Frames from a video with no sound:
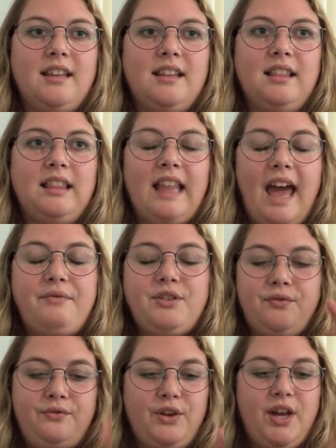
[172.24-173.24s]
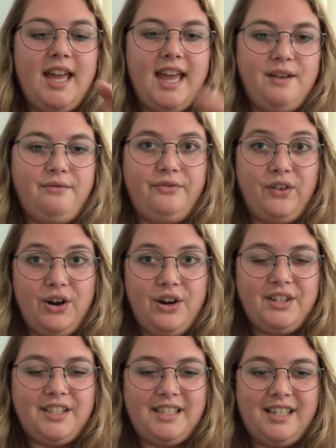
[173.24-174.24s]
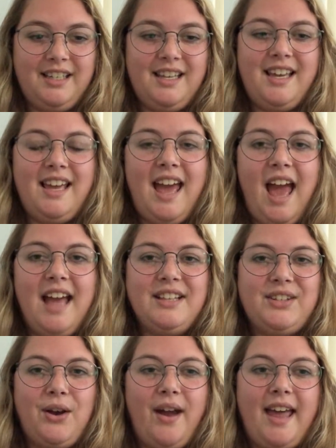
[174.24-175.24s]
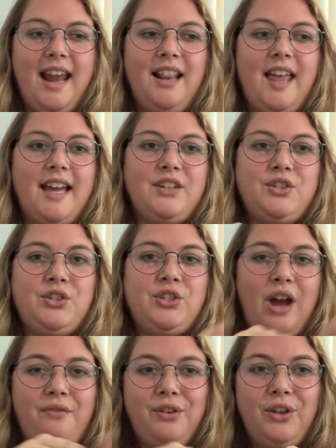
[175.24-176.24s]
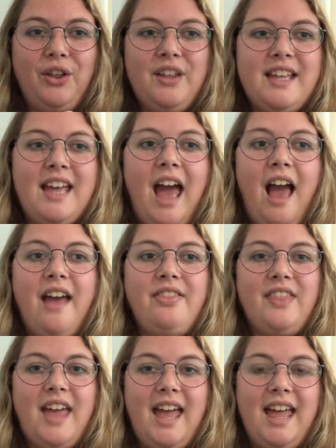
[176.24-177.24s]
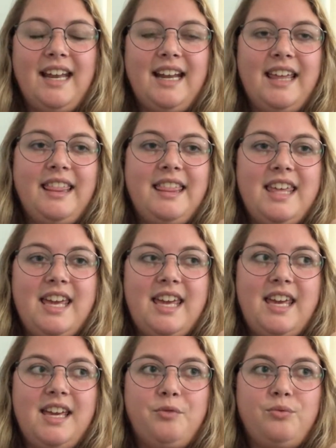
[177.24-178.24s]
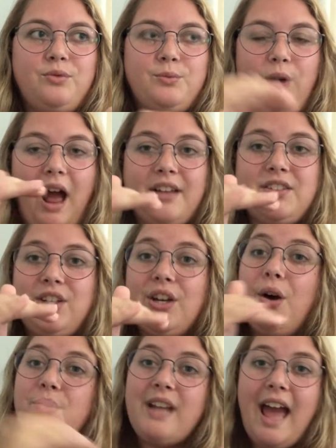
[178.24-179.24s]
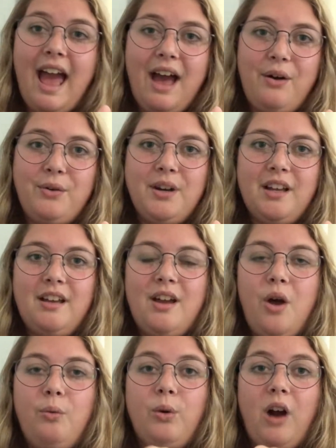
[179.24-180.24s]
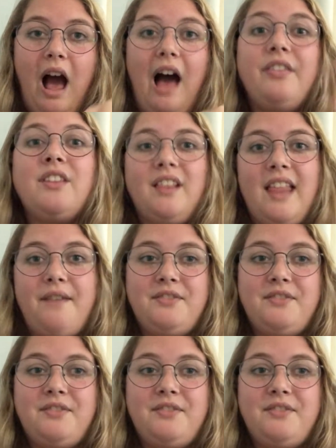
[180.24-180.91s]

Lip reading: left foot in first, and so I kind of, like, shuffle, and then the rocks to go down were on the left